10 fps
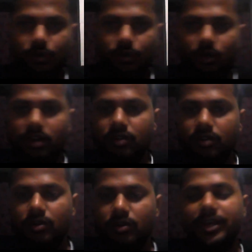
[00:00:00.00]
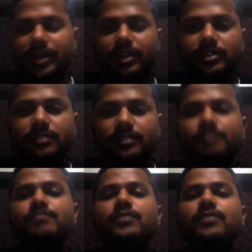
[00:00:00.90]
told to the waiters
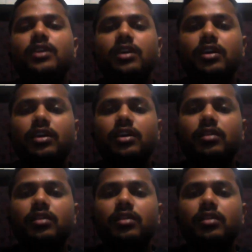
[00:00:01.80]
uh,